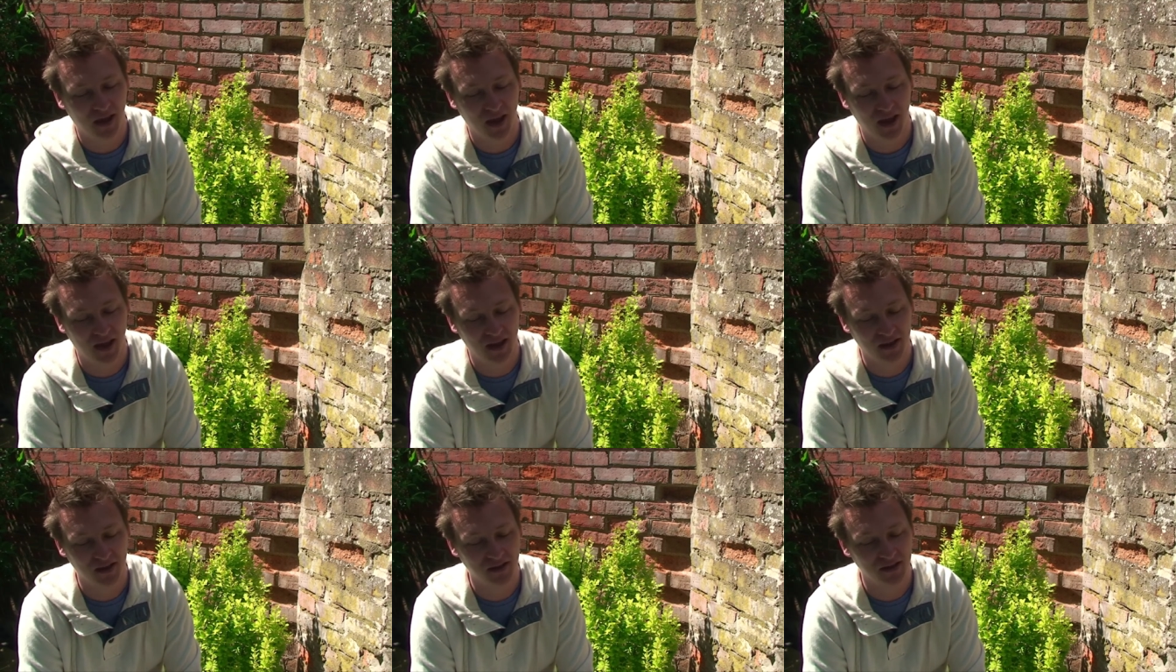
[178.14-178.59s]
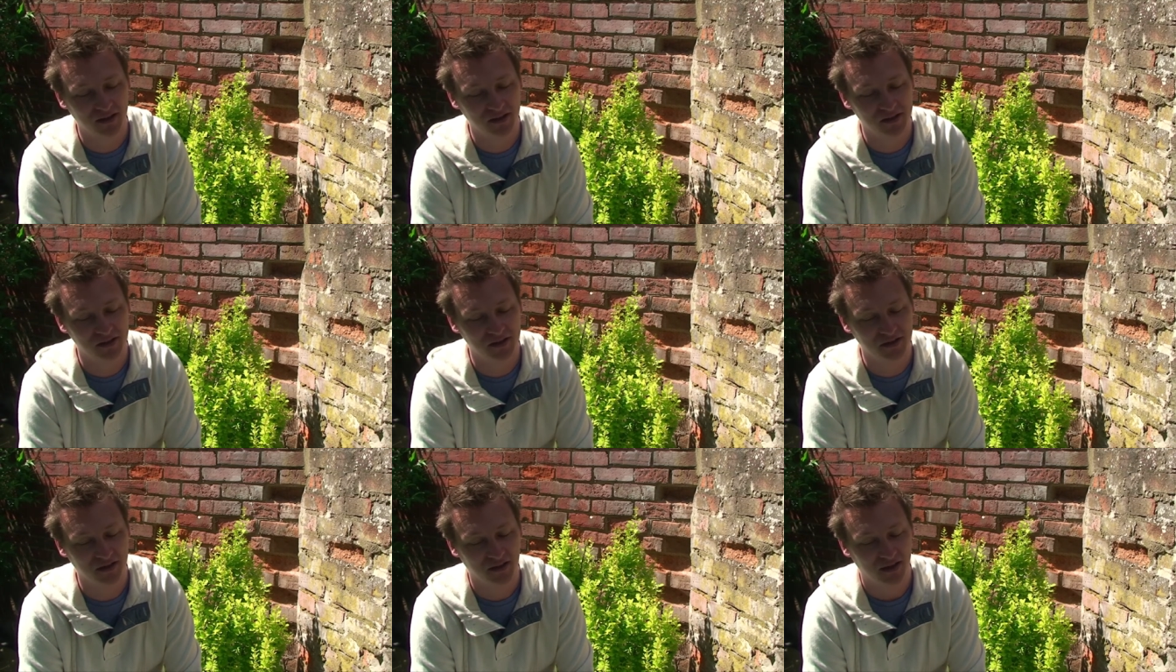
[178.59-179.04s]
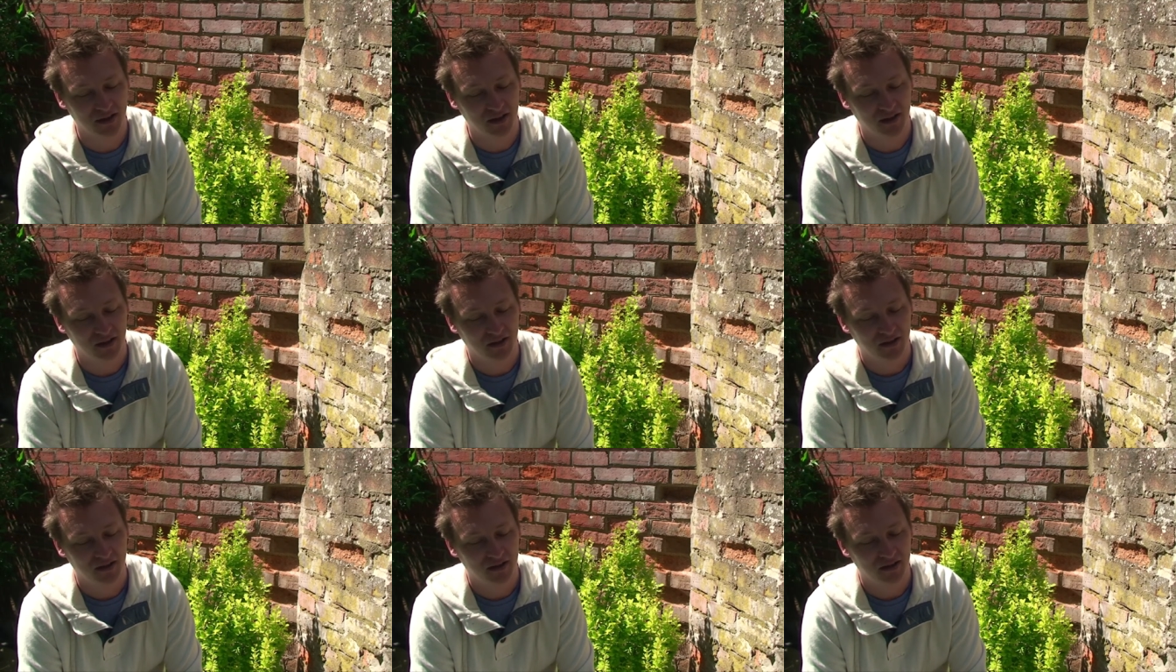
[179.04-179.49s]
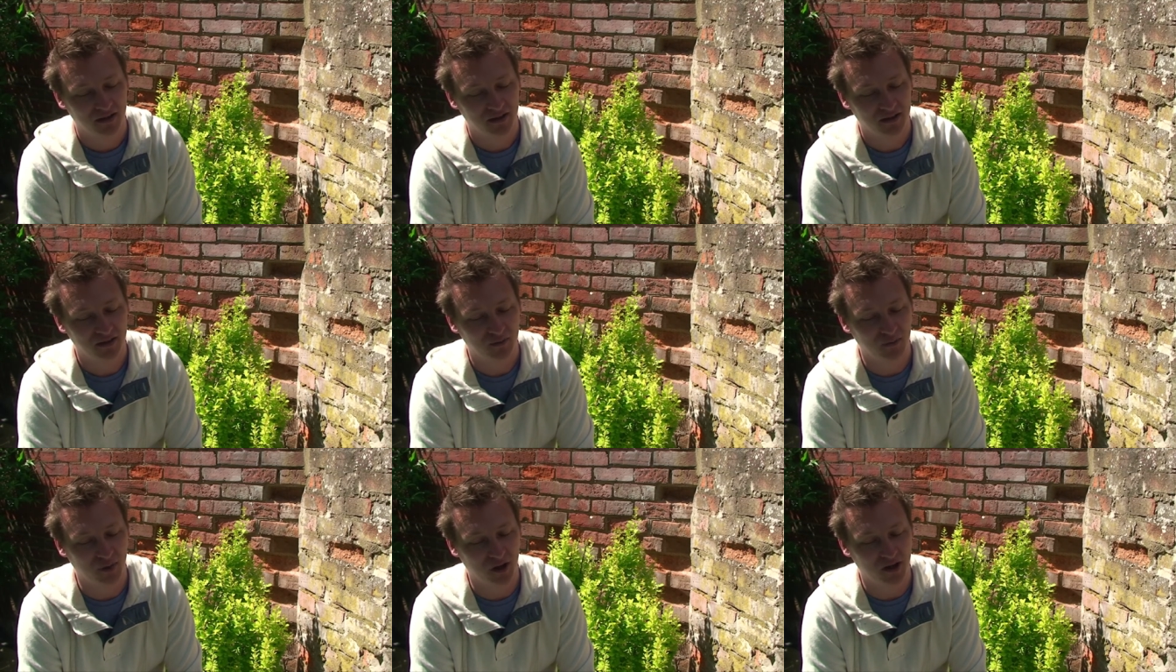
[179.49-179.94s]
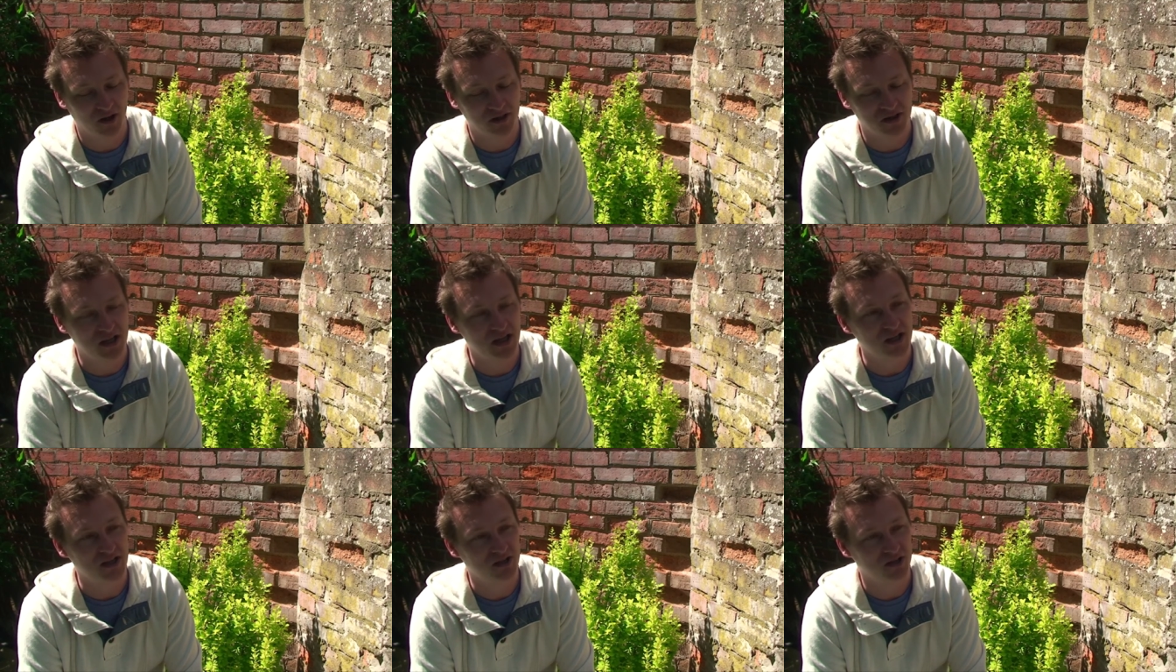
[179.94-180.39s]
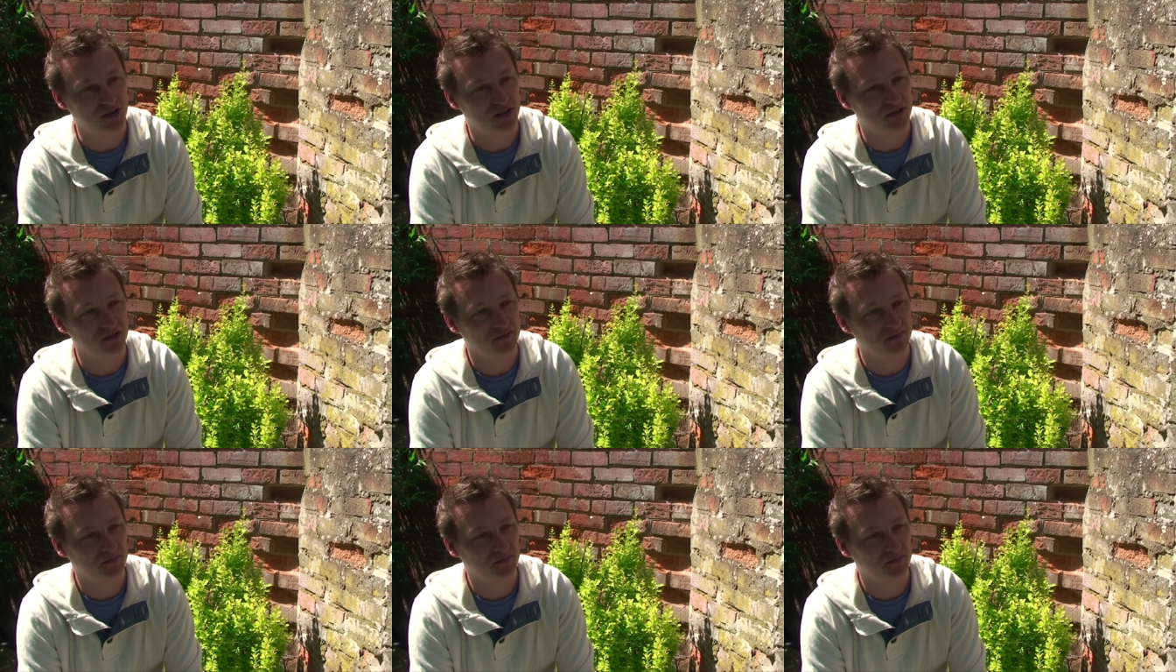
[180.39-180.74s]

And when I teach